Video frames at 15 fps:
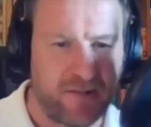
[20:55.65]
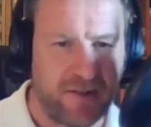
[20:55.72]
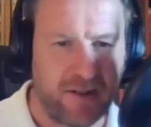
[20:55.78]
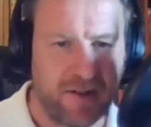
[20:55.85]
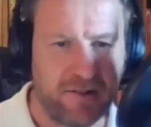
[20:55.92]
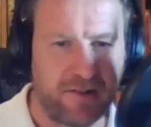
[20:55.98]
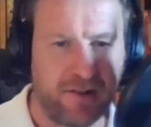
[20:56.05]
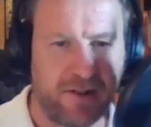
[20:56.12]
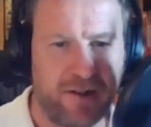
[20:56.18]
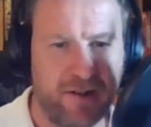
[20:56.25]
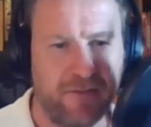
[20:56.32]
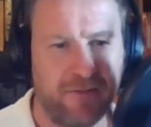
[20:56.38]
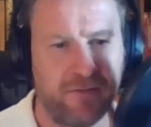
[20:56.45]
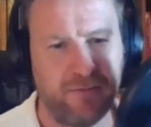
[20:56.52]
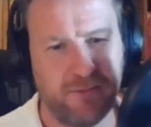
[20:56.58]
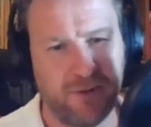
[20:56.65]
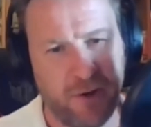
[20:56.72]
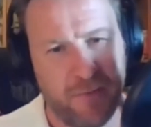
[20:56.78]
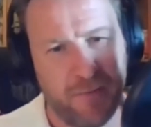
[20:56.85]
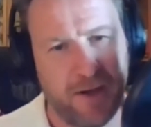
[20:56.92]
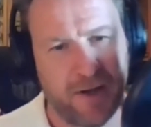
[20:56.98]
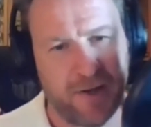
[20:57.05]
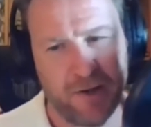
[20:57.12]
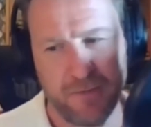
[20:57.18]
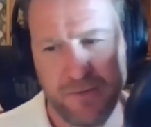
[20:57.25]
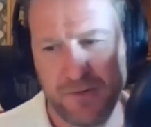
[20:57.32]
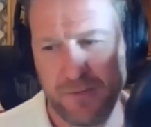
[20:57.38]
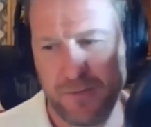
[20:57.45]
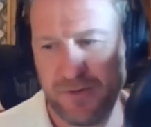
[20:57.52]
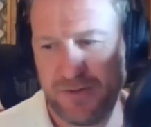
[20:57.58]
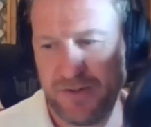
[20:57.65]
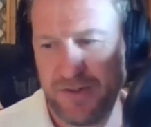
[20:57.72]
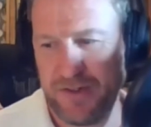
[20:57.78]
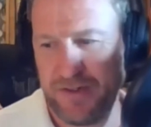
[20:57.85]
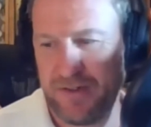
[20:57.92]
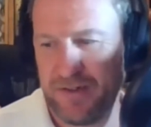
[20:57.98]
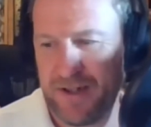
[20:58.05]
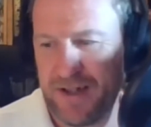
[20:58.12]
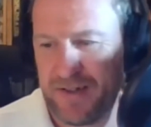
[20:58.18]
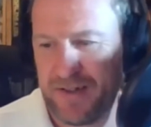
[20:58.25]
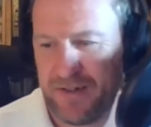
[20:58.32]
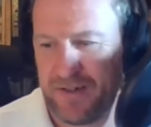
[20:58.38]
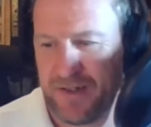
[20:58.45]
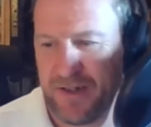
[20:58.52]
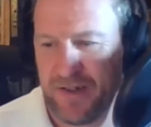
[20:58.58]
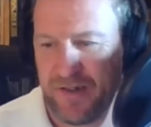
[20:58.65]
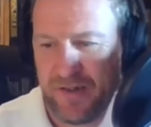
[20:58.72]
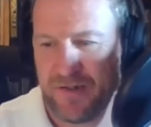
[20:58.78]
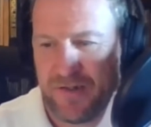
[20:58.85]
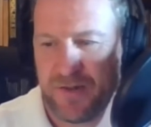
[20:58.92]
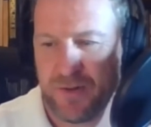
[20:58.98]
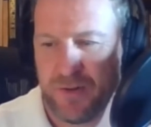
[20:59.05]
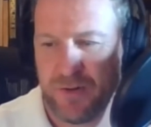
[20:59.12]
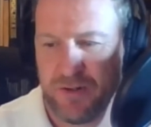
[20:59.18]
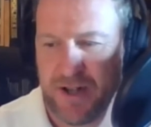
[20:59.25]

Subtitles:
and they're kind of going back up towards the latter stages of the tour,